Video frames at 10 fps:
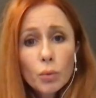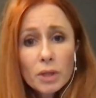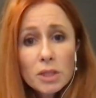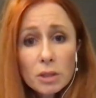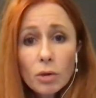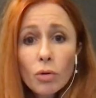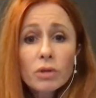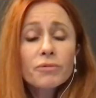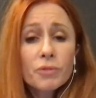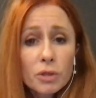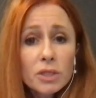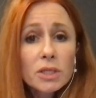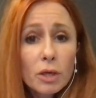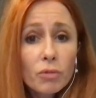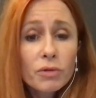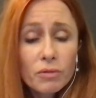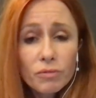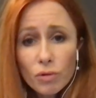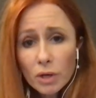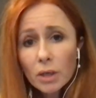weeks ago, on the first day of the
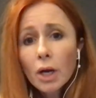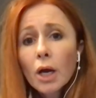war.